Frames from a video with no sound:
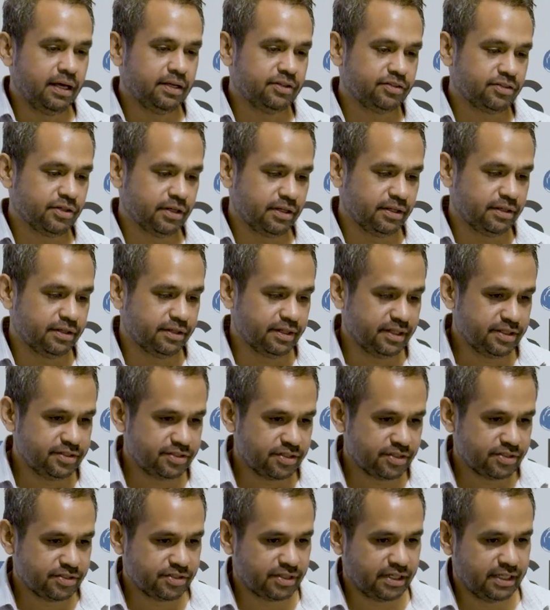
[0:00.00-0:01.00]
So,
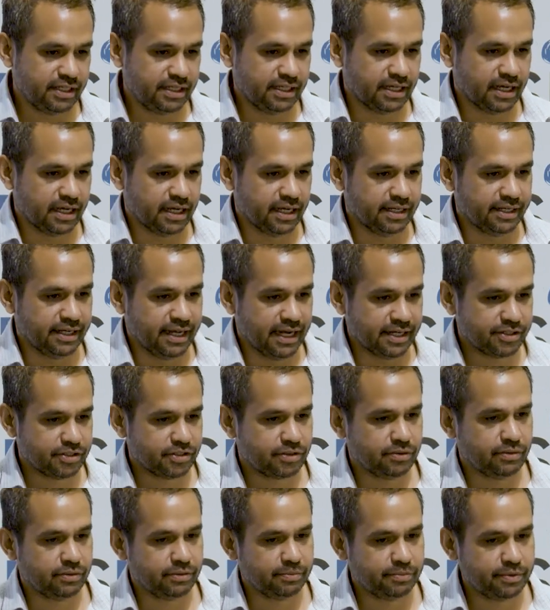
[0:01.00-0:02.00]
this is the uh,
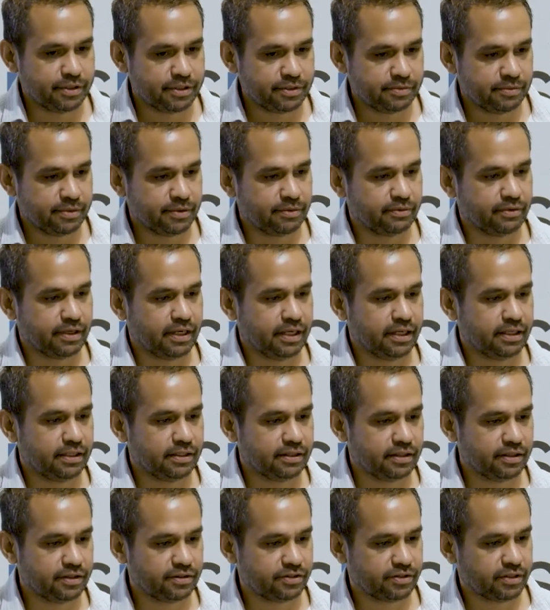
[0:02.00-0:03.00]
national imprisonment rate.
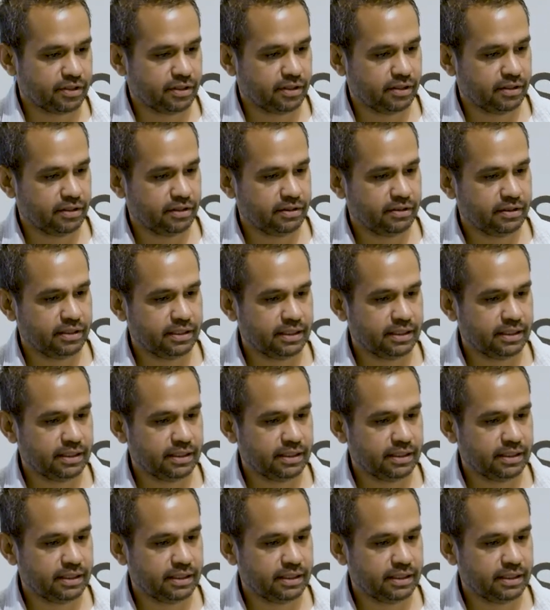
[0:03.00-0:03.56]
So,